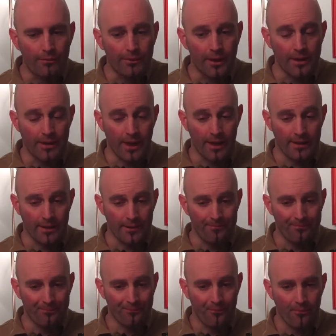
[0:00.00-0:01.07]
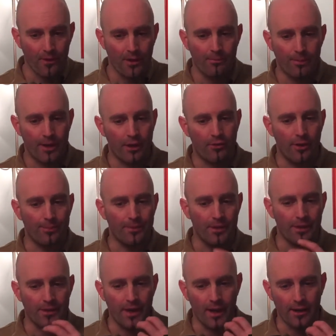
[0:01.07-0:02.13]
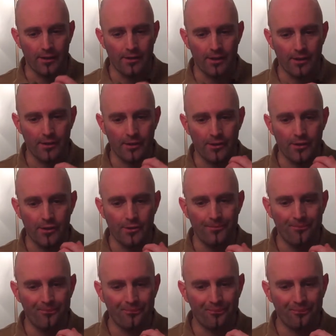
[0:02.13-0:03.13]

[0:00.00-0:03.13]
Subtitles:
Nice acid. Bit of grip to the tannins in there too.